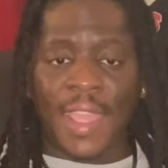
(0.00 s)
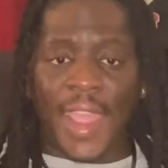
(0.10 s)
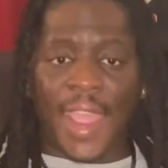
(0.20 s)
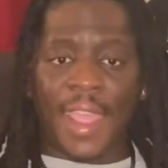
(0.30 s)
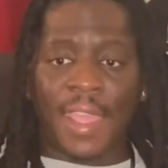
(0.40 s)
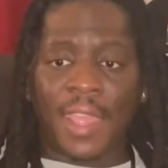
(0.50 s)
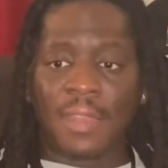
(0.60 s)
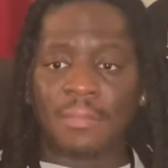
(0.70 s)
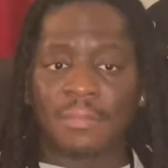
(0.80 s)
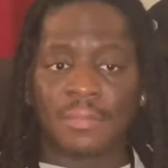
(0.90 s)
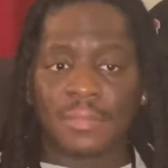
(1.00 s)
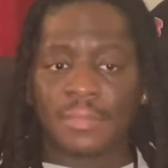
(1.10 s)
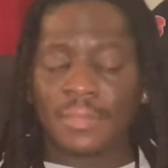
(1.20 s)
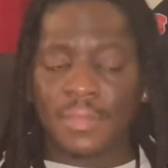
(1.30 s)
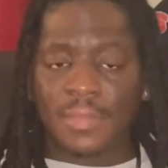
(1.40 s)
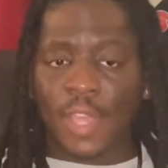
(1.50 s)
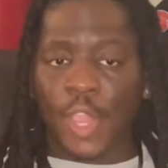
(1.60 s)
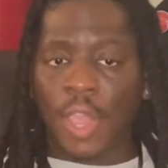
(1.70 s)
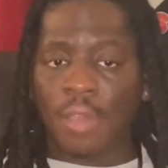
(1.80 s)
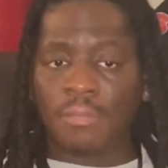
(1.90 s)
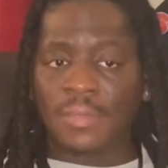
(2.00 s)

and there you go.